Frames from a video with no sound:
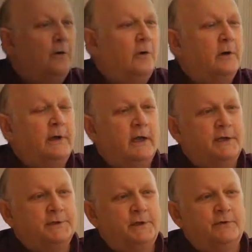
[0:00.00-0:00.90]

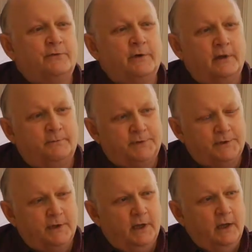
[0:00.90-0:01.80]
organizing
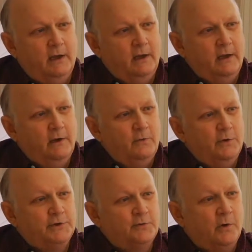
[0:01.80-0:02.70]
trips
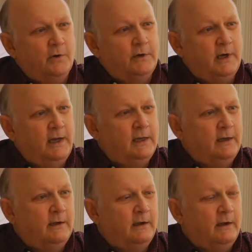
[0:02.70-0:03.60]
which were
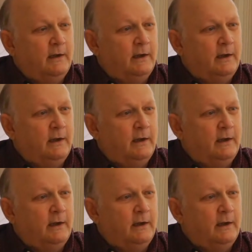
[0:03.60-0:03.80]
taken